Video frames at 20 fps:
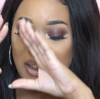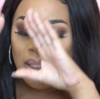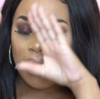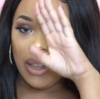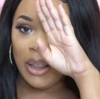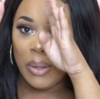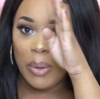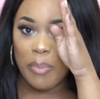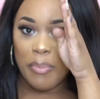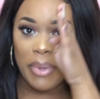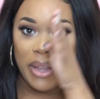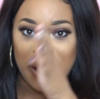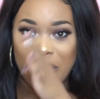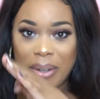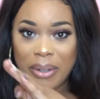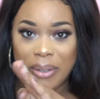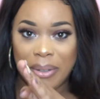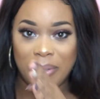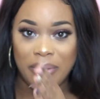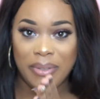little
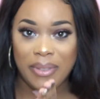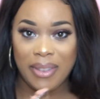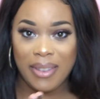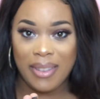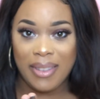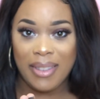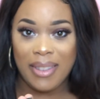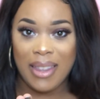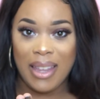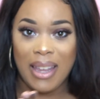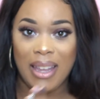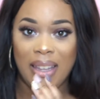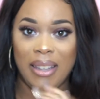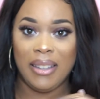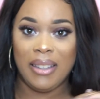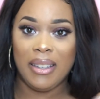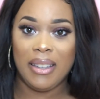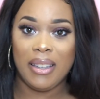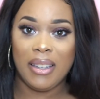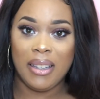bell thing.
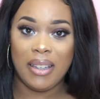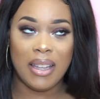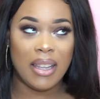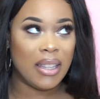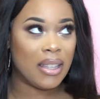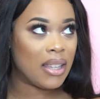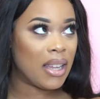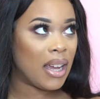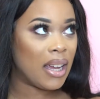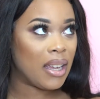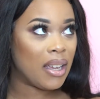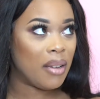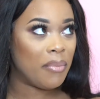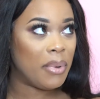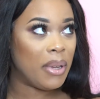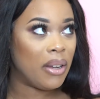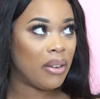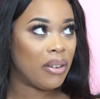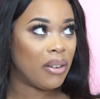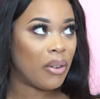It's like
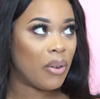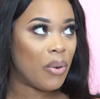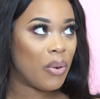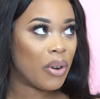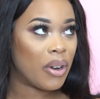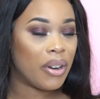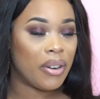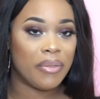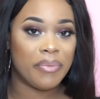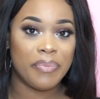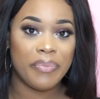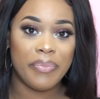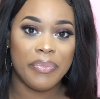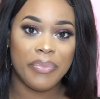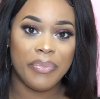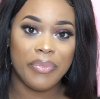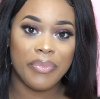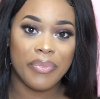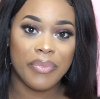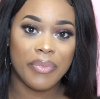up here in the corner
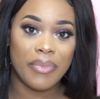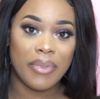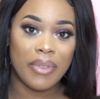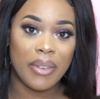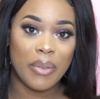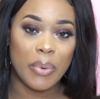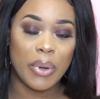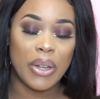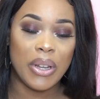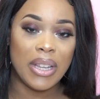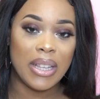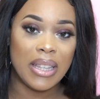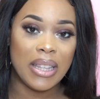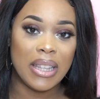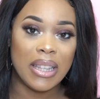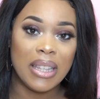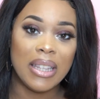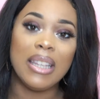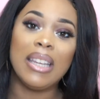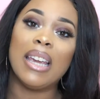where you
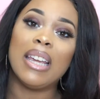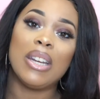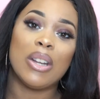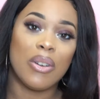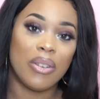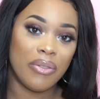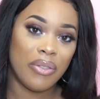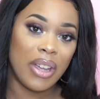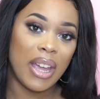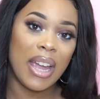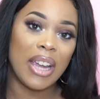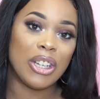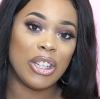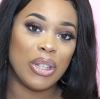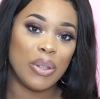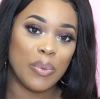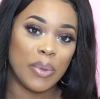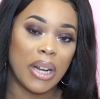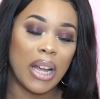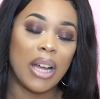can get
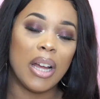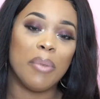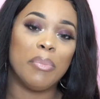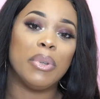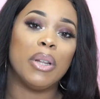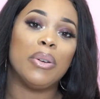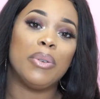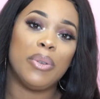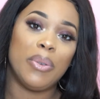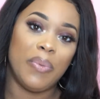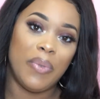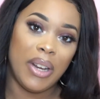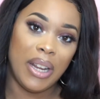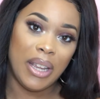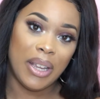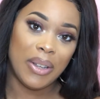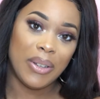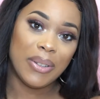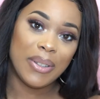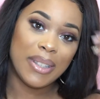notifications when I upload new
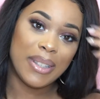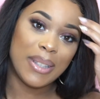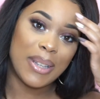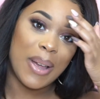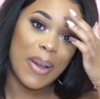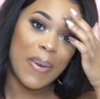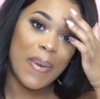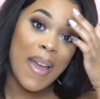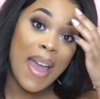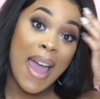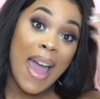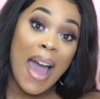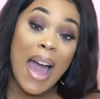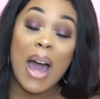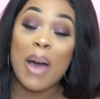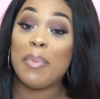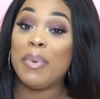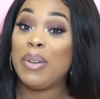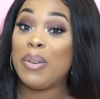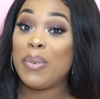videos. So
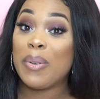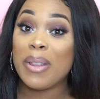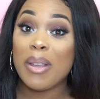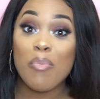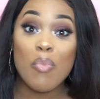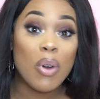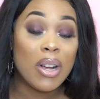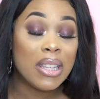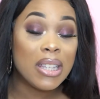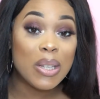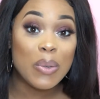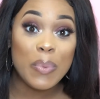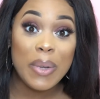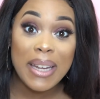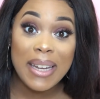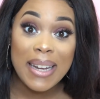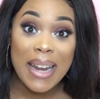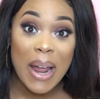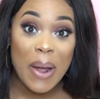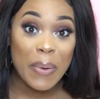I'll be doing them once a
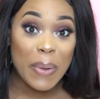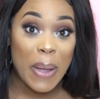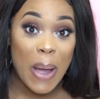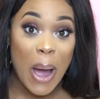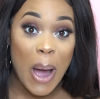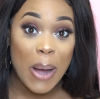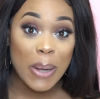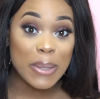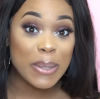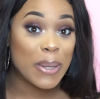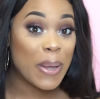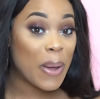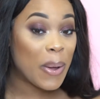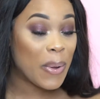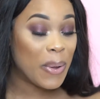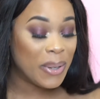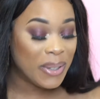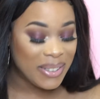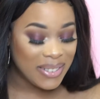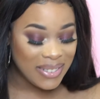week now, y'all. So